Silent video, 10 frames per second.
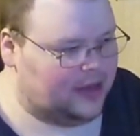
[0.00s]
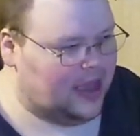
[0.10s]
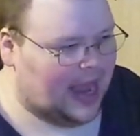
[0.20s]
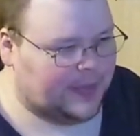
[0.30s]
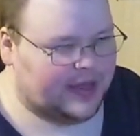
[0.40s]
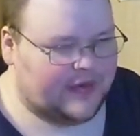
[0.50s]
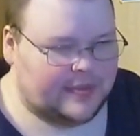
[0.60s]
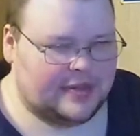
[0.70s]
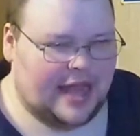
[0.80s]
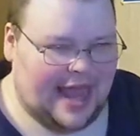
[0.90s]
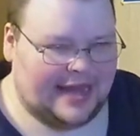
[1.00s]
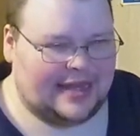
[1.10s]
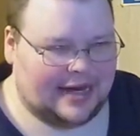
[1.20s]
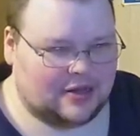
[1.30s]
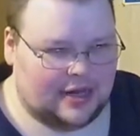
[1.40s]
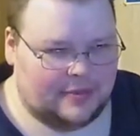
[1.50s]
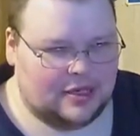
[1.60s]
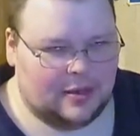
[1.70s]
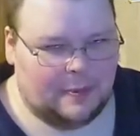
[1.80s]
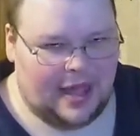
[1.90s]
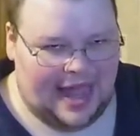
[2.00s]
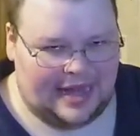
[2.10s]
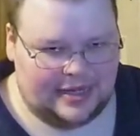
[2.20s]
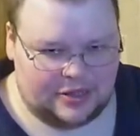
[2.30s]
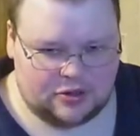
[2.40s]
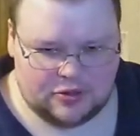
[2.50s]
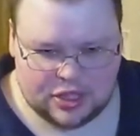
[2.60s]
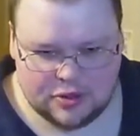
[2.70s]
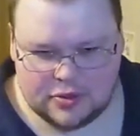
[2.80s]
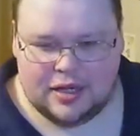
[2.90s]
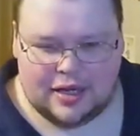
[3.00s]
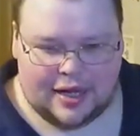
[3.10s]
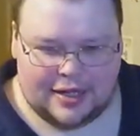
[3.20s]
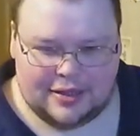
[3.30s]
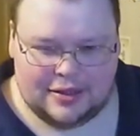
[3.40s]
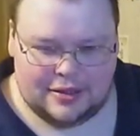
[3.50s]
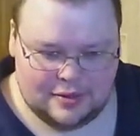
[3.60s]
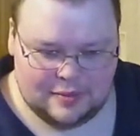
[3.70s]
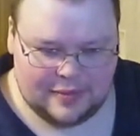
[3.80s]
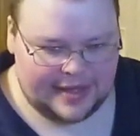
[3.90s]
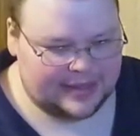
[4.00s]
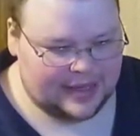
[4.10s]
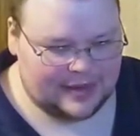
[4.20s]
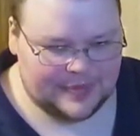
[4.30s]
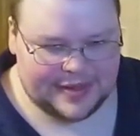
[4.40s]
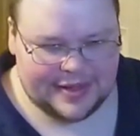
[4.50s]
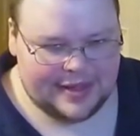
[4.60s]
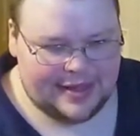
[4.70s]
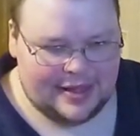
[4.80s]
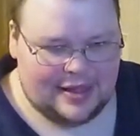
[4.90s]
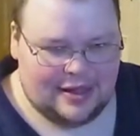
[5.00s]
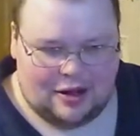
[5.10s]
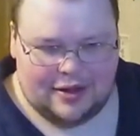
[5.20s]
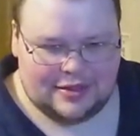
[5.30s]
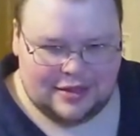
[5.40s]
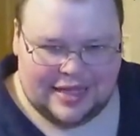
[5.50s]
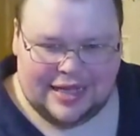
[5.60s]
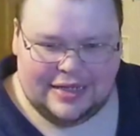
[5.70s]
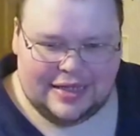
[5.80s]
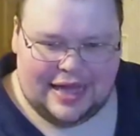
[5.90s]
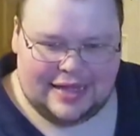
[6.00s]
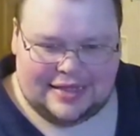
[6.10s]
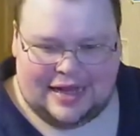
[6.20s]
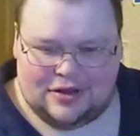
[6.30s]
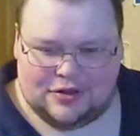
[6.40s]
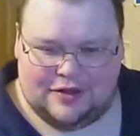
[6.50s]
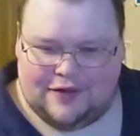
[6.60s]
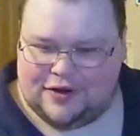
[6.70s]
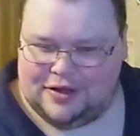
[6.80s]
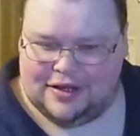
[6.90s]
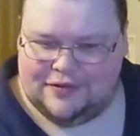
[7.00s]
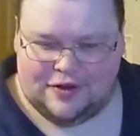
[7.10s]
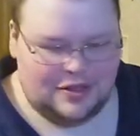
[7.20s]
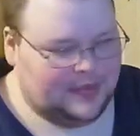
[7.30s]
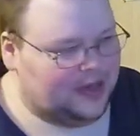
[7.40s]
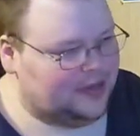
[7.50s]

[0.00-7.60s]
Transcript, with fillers: I believe I'm at Doctor M Dub at DistroToot on Mastodon, but it's linking to that is actually fairly difficult apparently.